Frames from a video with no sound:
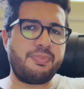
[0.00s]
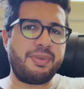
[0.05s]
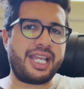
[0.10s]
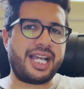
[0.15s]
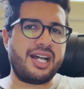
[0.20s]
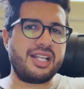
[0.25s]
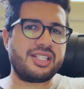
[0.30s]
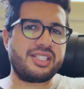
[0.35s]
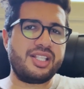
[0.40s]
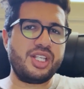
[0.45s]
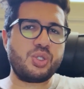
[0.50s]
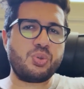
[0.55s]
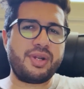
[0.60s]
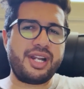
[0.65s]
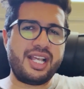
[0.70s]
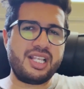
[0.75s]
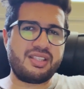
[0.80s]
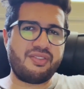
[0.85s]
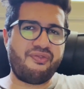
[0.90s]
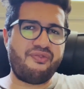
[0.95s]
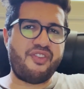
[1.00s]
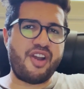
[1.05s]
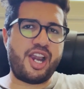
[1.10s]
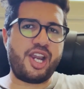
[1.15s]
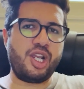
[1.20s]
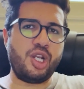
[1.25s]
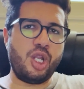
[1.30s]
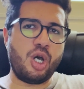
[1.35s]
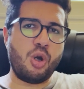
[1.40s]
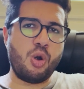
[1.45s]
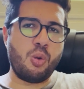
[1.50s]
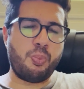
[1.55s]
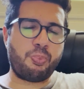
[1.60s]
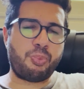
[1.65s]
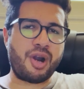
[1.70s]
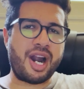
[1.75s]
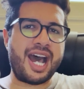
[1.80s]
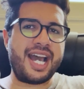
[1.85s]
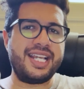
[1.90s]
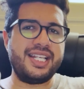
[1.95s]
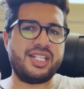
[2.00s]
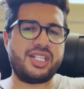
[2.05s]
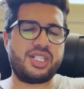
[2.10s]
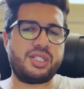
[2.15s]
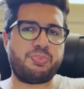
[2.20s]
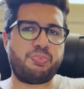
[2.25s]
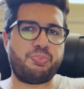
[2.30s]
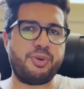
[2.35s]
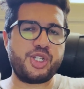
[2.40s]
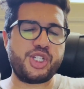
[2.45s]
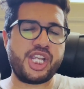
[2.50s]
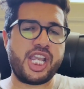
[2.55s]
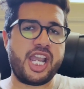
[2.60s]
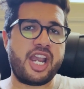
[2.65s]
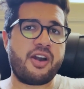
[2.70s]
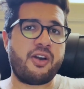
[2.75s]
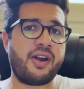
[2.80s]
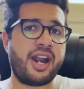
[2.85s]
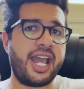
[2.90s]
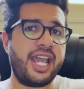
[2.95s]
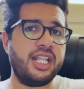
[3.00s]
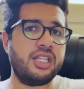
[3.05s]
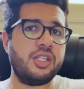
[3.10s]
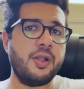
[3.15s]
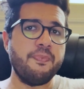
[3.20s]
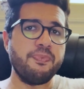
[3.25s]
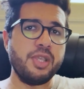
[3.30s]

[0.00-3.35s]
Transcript: because this one has a very low price per share, right?